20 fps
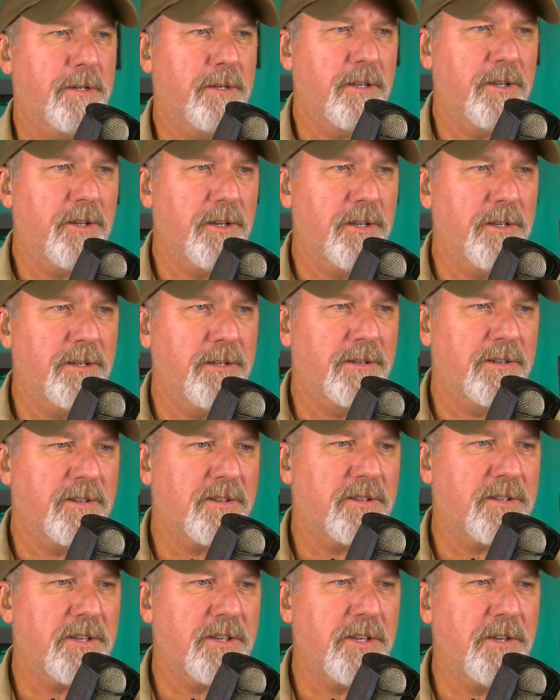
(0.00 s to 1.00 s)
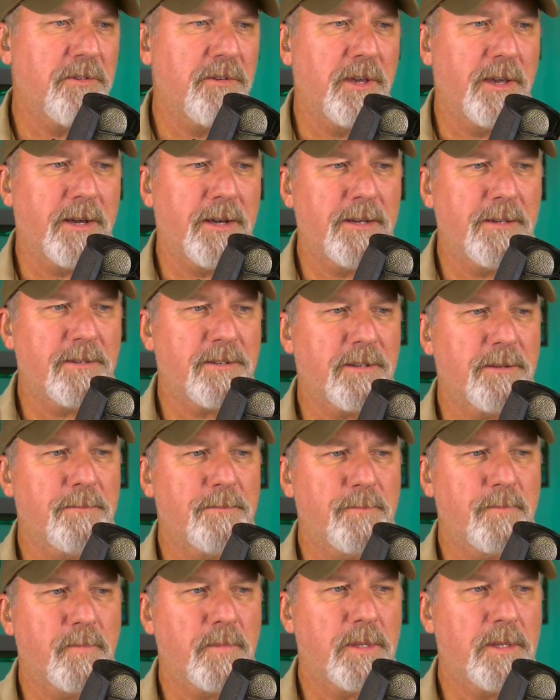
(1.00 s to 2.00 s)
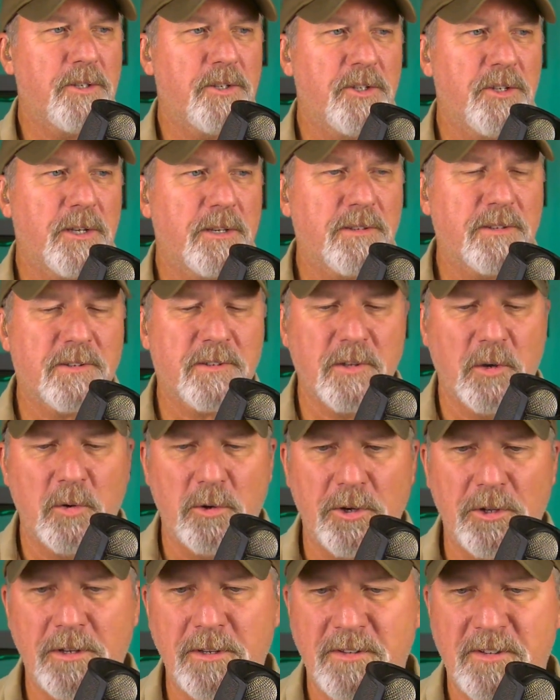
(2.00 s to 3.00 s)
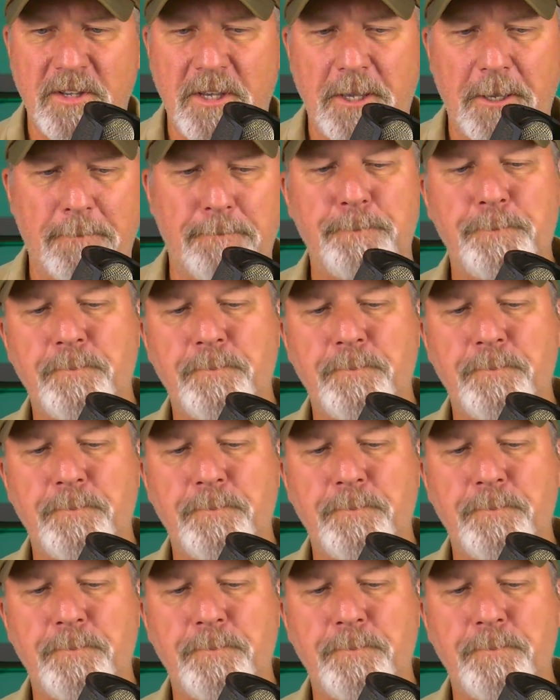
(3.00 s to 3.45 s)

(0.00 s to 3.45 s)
Good to see you guys. Just so good to see you.